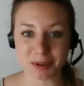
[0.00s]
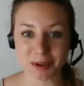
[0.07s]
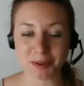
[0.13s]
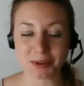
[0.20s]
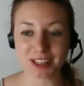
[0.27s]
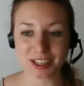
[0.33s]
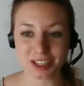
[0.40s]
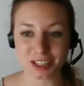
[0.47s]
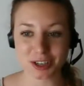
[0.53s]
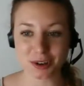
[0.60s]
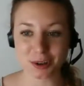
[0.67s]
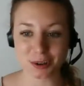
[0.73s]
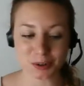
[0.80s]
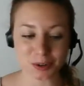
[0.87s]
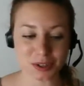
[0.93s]
It really
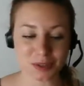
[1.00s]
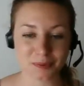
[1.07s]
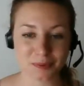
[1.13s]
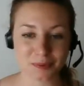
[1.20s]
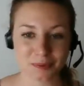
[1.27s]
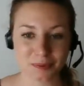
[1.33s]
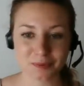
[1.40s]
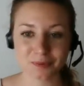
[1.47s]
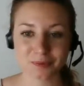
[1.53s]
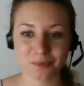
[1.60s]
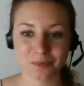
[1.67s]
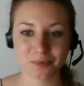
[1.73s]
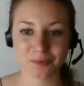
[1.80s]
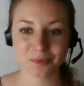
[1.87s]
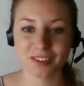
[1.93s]
shows.
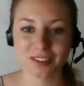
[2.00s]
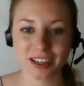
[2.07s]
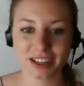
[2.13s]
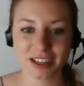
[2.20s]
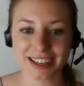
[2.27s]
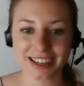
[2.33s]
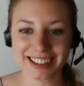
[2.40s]
Very